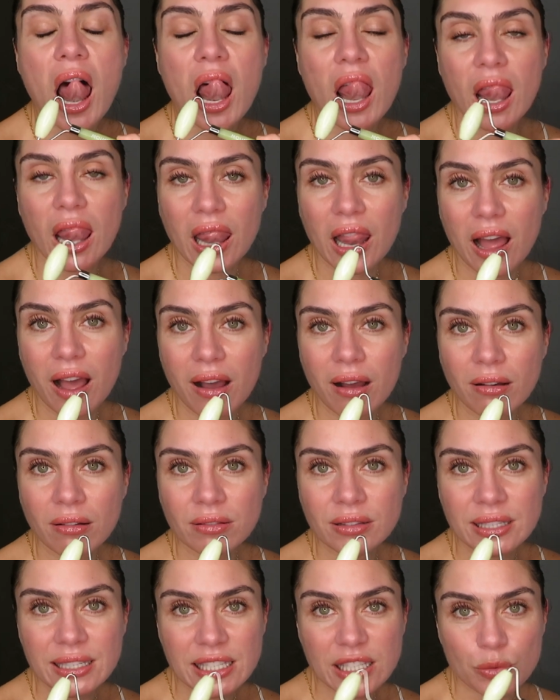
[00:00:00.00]
I
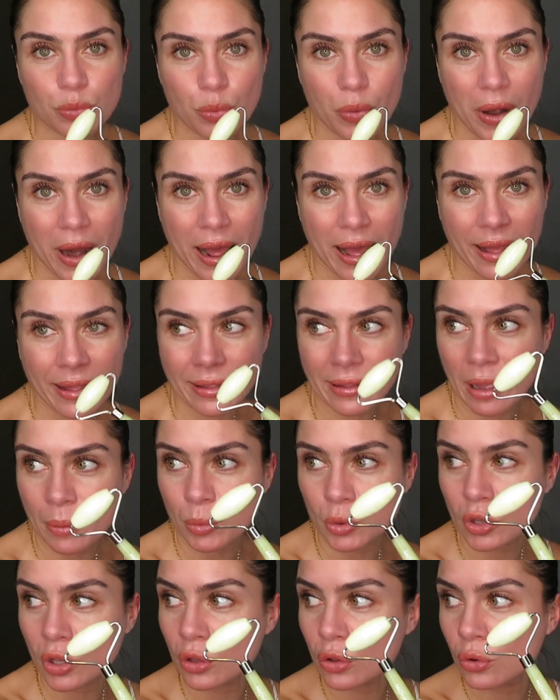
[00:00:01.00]
love this brand.
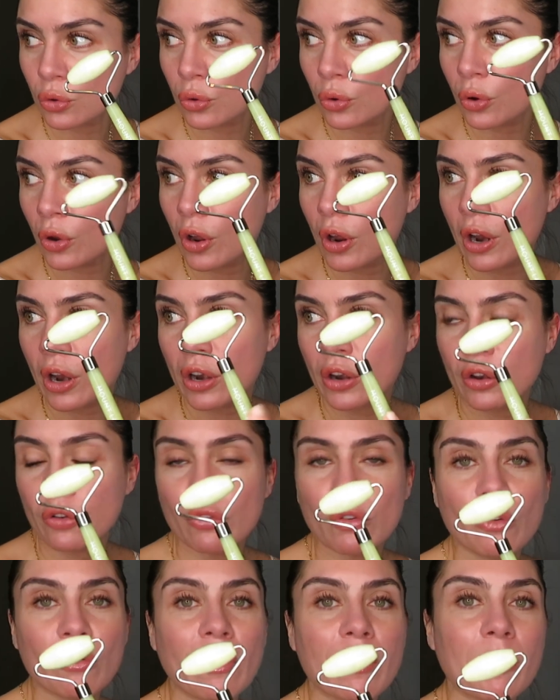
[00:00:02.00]
I'm gonna do
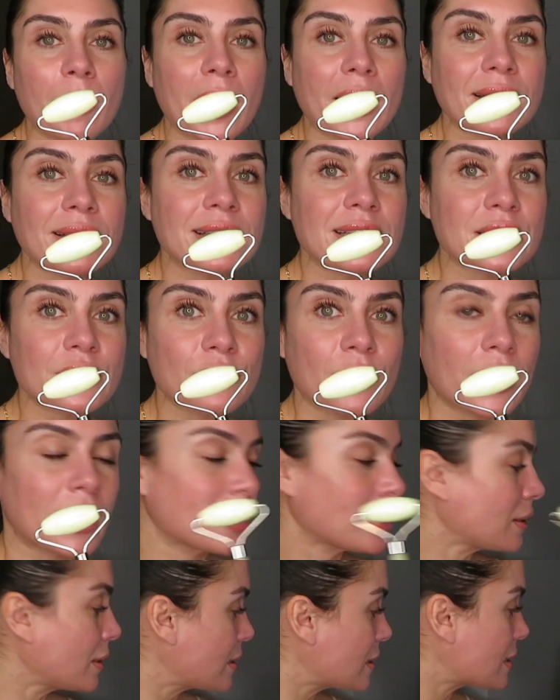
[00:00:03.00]
review about this
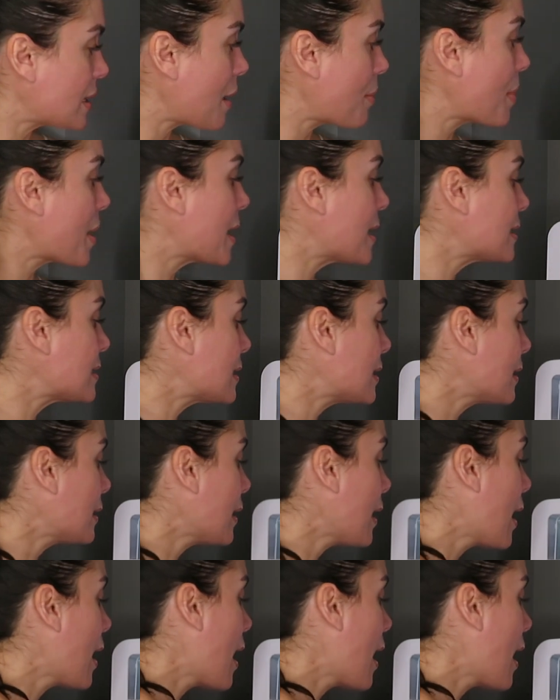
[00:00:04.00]
one. This is amazing.